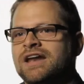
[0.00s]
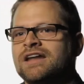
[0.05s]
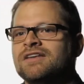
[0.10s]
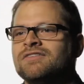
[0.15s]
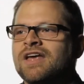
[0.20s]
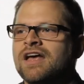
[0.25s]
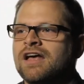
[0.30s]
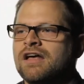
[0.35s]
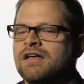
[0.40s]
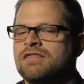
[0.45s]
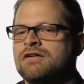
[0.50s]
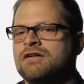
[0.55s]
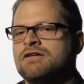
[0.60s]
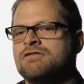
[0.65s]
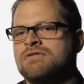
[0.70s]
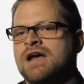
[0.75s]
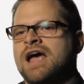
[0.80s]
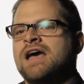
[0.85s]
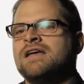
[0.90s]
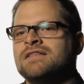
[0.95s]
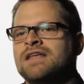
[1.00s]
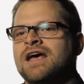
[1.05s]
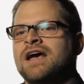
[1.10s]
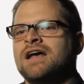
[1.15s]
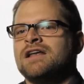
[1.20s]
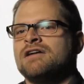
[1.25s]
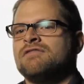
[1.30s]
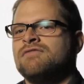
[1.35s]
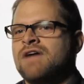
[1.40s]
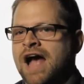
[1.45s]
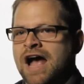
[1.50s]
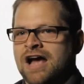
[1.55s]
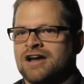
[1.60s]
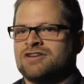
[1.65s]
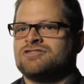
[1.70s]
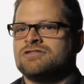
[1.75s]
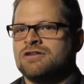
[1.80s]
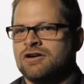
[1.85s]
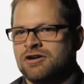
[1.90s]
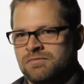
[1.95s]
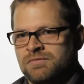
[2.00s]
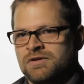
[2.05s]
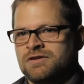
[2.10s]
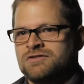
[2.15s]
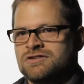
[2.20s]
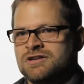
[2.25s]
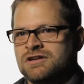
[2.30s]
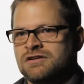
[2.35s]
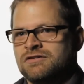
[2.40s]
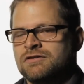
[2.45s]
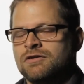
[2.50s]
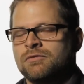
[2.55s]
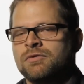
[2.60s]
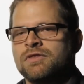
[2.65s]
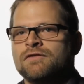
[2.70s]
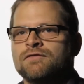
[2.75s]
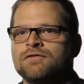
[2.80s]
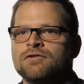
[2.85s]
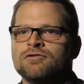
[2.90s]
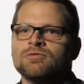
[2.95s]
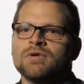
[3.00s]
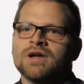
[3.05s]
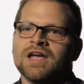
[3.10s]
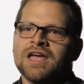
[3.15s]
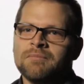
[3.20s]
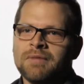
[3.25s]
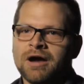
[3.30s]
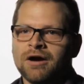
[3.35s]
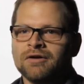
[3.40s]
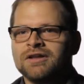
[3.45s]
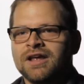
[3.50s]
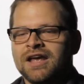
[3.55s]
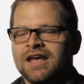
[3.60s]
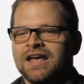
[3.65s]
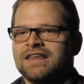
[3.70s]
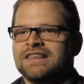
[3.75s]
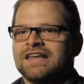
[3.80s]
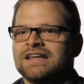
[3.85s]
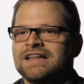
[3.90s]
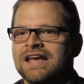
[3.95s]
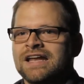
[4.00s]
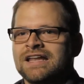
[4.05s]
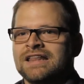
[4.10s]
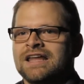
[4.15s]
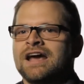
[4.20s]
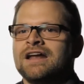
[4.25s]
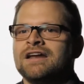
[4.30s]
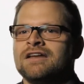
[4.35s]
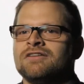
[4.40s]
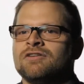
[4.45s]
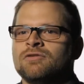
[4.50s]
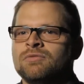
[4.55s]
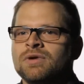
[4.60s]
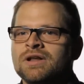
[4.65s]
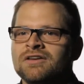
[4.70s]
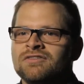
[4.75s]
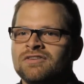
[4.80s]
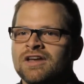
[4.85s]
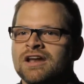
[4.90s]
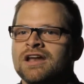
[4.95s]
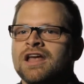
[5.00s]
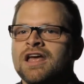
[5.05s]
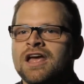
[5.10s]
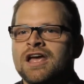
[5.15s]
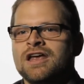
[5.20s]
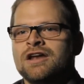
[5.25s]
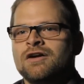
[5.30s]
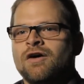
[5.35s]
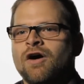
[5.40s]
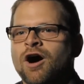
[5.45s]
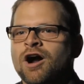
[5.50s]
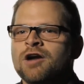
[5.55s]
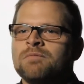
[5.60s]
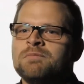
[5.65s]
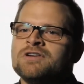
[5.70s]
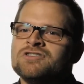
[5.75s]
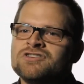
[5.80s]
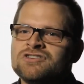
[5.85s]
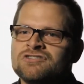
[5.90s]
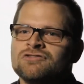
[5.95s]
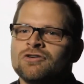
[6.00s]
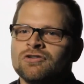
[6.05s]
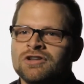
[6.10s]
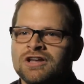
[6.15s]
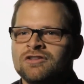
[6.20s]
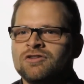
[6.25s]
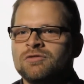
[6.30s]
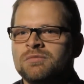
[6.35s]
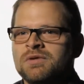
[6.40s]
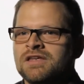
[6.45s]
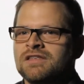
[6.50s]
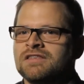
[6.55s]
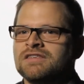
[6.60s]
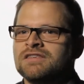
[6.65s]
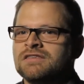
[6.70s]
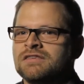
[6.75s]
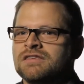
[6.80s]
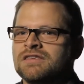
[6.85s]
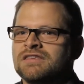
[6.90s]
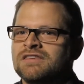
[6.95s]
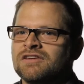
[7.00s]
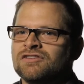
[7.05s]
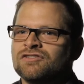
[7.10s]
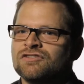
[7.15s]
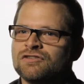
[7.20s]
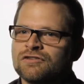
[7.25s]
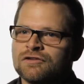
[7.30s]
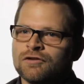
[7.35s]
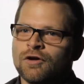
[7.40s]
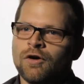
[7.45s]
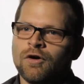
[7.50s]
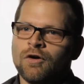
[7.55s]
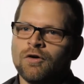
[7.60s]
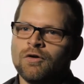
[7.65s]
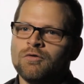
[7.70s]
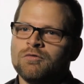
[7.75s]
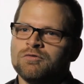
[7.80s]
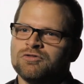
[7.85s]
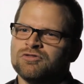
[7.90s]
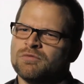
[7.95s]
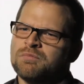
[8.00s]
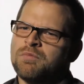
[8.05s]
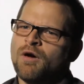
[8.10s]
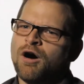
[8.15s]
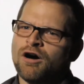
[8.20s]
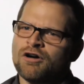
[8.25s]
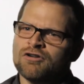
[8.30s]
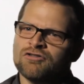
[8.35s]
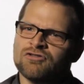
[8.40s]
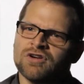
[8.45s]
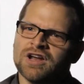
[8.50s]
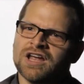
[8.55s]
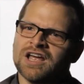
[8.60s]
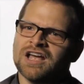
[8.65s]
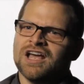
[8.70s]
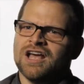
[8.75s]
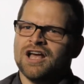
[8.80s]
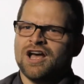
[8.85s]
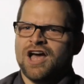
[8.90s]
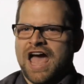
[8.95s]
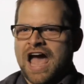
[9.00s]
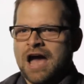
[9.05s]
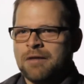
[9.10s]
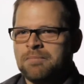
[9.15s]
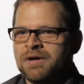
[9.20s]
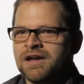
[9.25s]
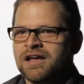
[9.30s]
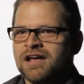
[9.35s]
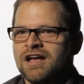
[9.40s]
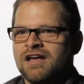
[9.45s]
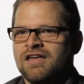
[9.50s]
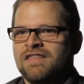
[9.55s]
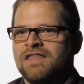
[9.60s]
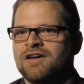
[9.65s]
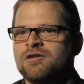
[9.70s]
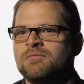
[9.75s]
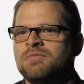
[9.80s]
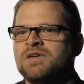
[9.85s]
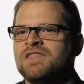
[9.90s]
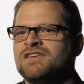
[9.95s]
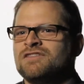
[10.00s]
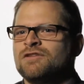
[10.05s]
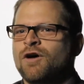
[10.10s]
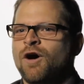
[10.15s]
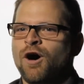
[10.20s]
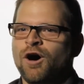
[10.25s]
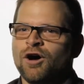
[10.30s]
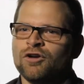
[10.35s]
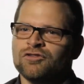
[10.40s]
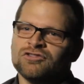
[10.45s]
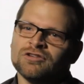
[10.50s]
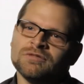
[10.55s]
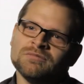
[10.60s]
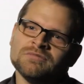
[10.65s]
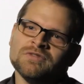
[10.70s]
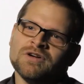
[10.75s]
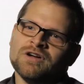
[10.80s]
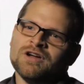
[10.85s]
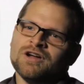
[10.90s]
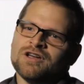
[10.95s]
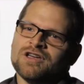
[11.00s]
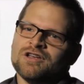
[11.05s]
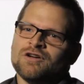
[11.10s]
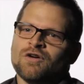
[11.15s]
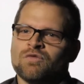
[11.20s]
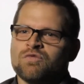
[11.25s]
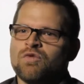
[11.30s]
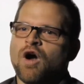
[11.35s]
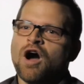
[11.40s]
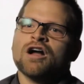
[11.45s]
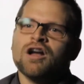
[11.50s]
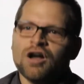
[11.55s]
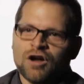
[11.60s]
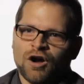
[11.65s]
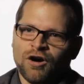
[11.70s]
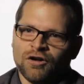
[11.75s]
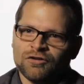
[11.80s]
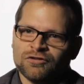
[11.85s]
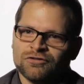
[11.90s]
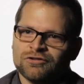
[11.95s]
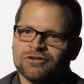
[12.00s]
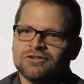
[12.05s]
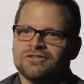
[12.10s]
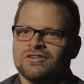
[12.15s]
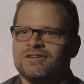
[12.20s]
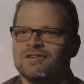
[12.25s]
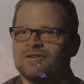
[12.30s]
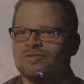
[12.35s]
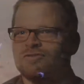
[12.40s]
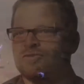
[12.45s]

It is the granddaddy of action RPGs. When the first one came out in the late 90s, it really said, RPGs don't need to be this slow, sort of pondering epic. They can be these awesome, rock concerts, and you